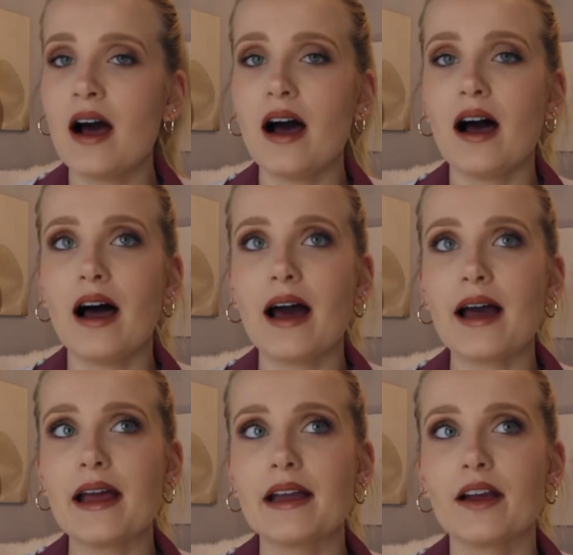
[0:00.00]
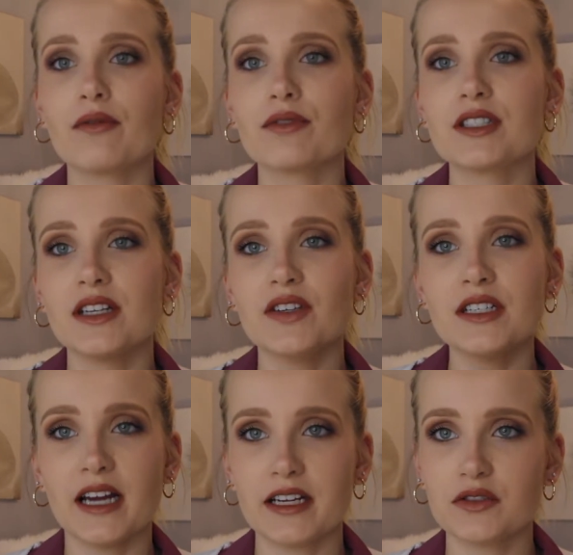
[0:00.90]
I received a
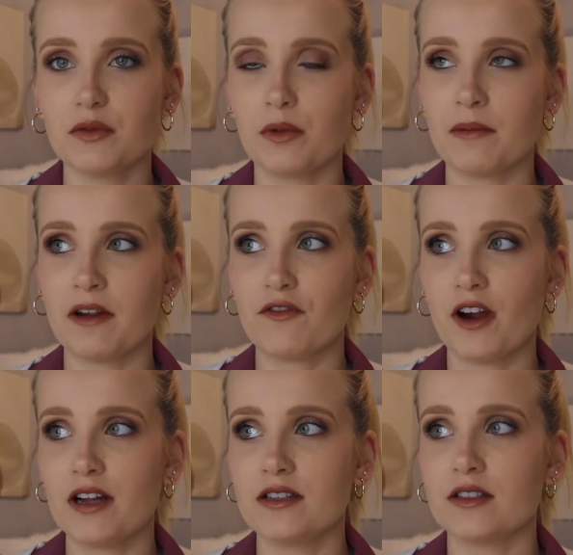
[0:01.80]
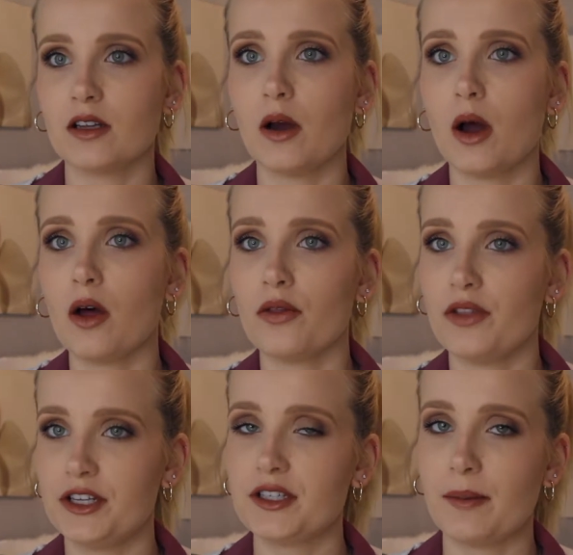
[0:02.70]
text from one of my friends
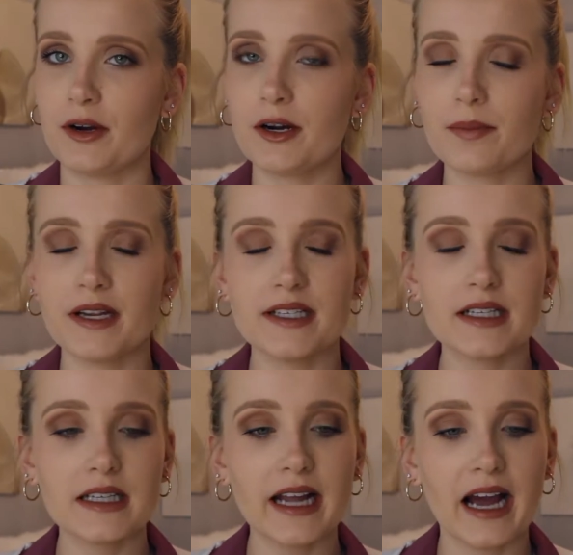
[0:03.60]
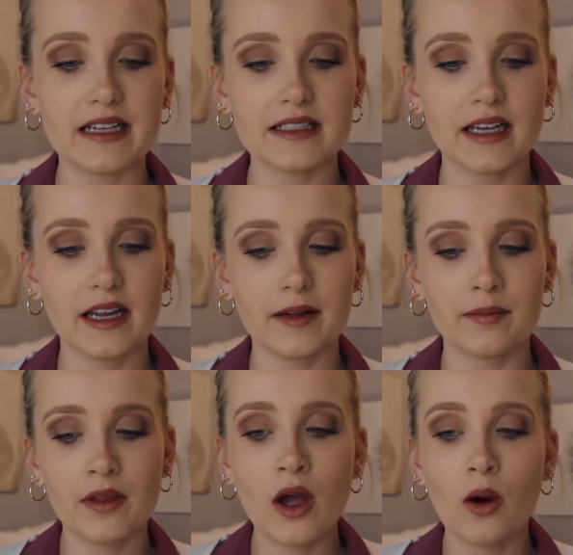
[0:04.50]
this summer basically asking
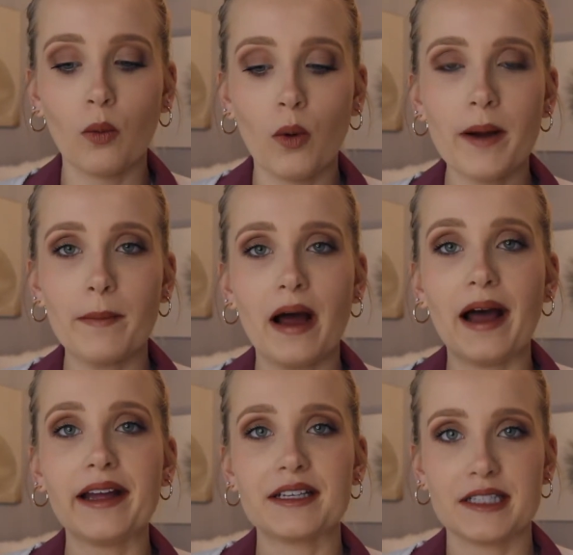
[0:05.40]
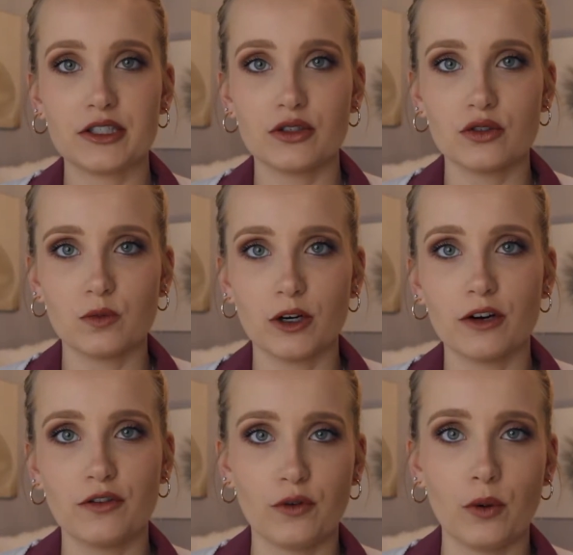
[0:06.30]
what my essentials
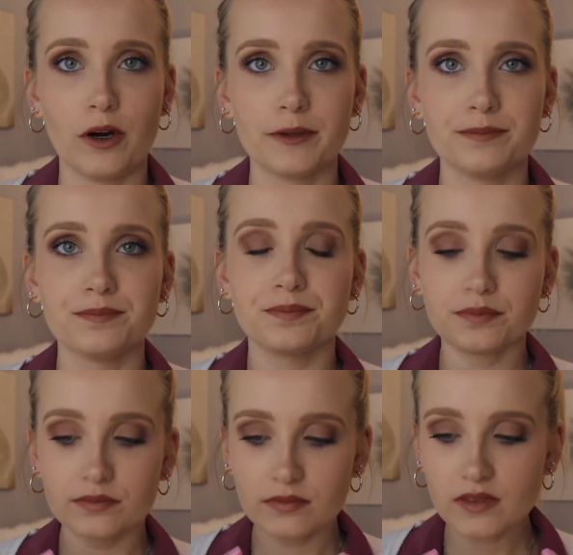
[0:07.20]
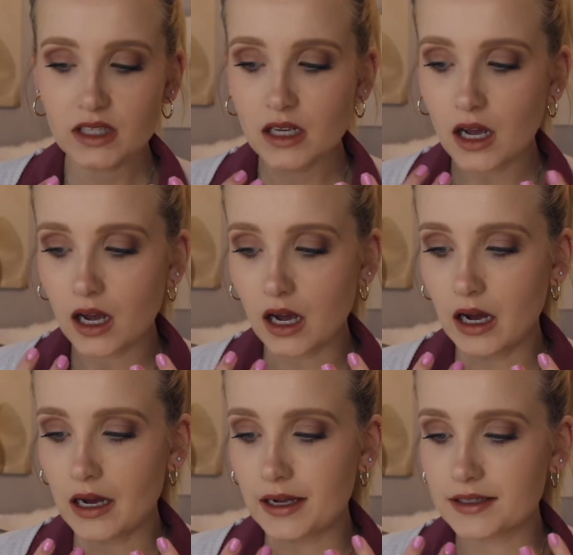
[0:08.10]
were for
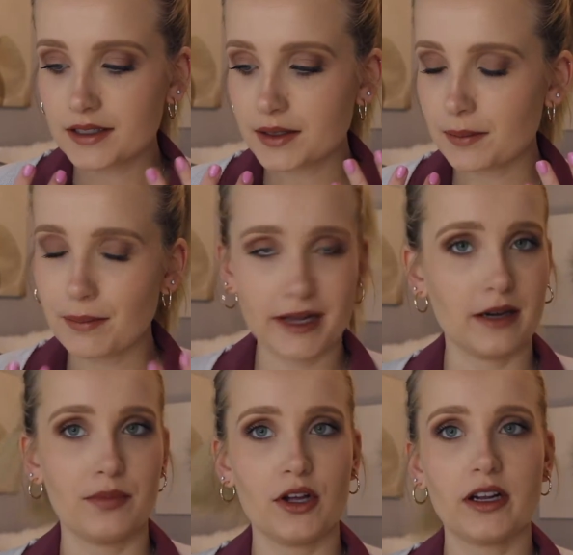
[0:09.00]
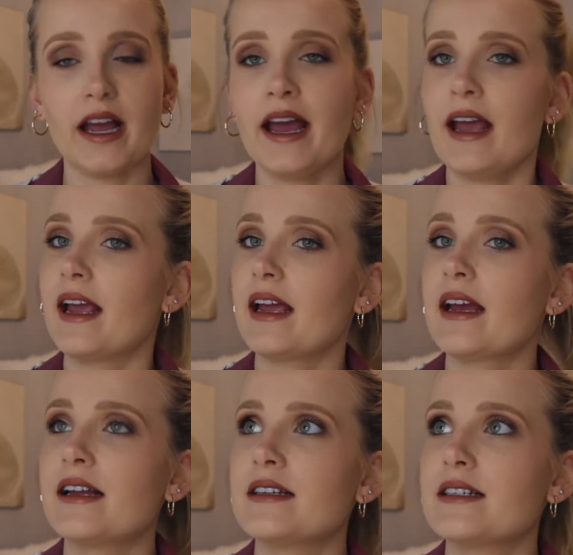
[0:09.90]
a makeup look,
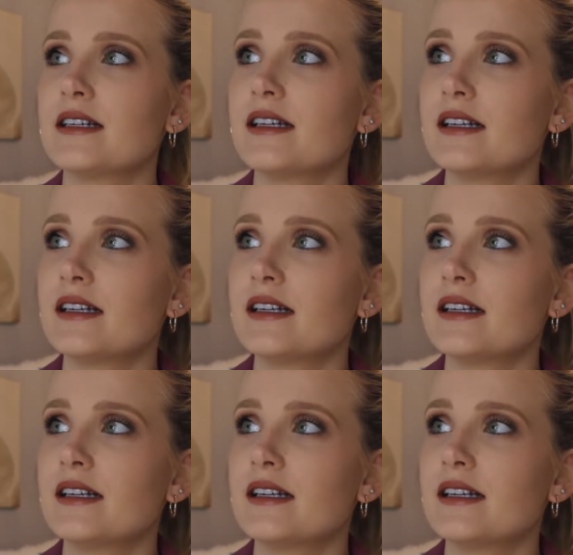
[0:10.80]
and